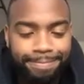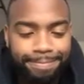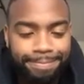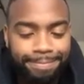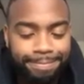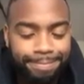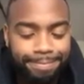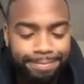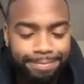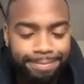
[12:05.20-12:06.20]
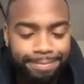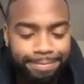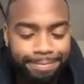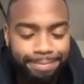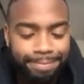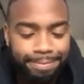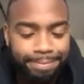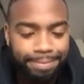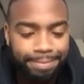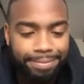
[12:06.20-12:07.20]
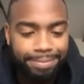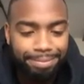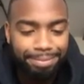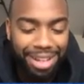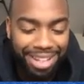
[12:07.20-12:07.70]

This person isn't speaking.